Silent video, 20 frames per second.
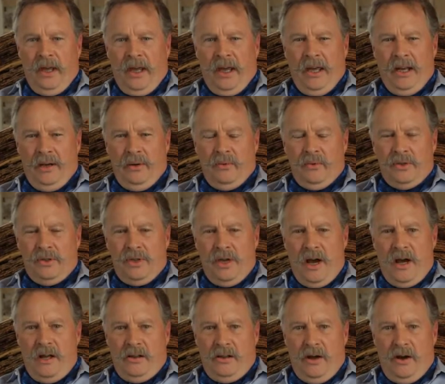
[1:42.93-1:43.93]
and it was
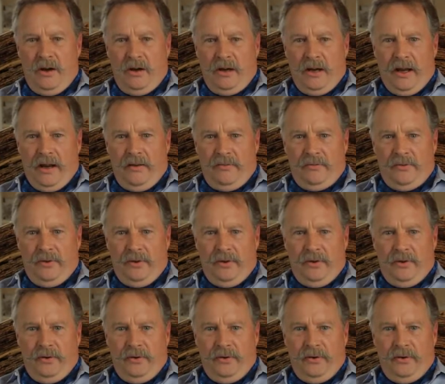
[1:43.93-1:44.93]
not long
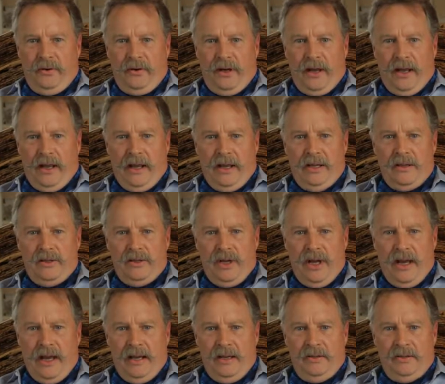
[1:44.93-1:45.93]
after Ange
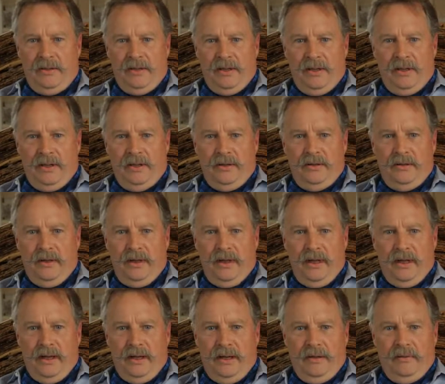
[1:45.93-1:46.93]
had done
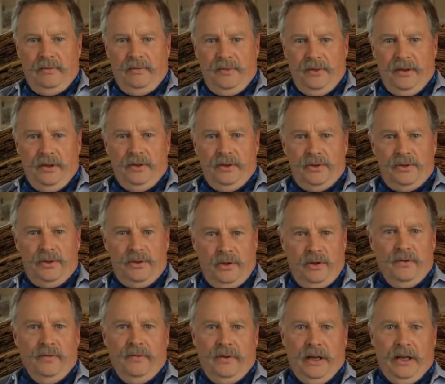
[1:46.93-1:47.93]
a field
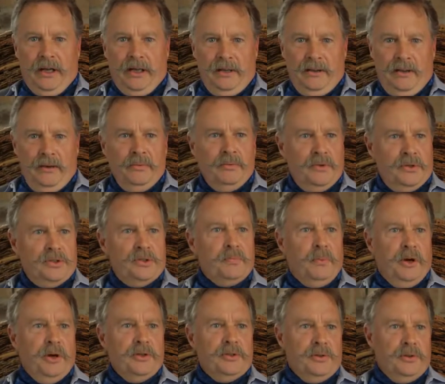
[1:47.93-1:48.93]
survey that was
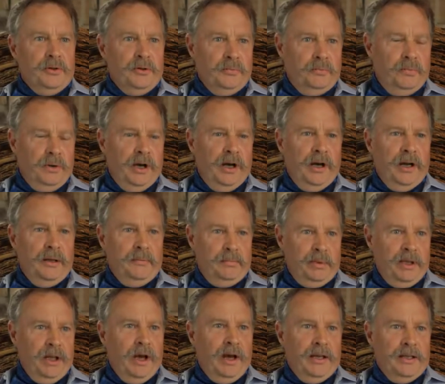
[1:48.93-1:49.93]
sponsored by
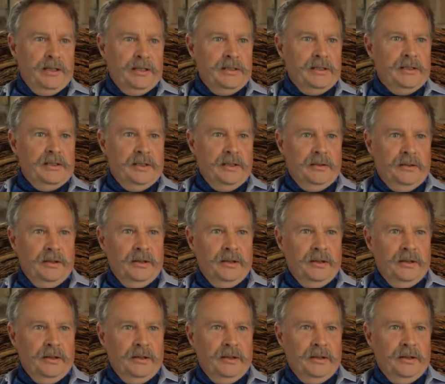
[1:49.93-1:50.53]
BIEC,